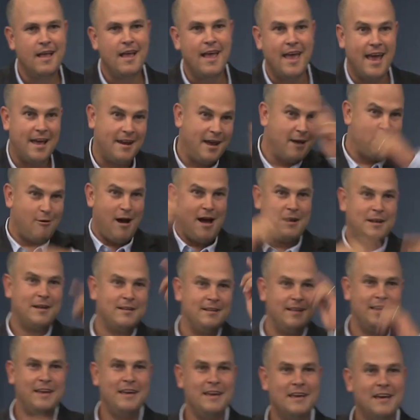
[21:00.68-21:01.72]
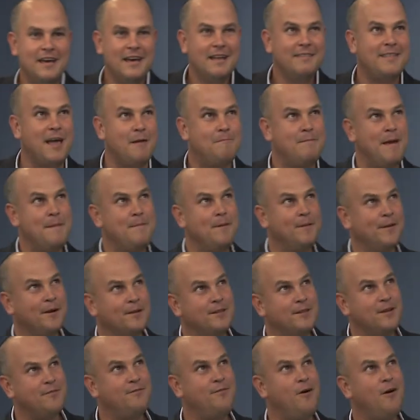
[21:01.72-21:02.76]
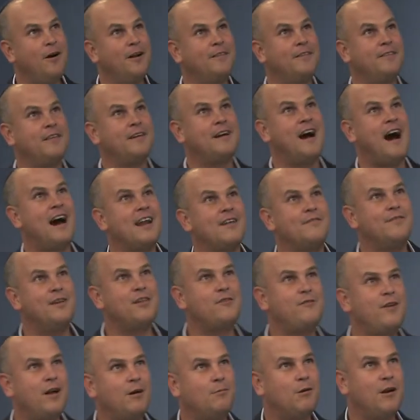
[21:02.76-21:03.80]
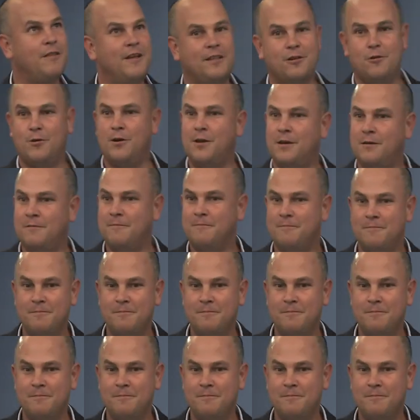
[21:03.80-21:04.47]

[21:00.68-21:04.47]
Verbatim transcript: And ironically, the people that are devoted to the God of Israel, what are they doing?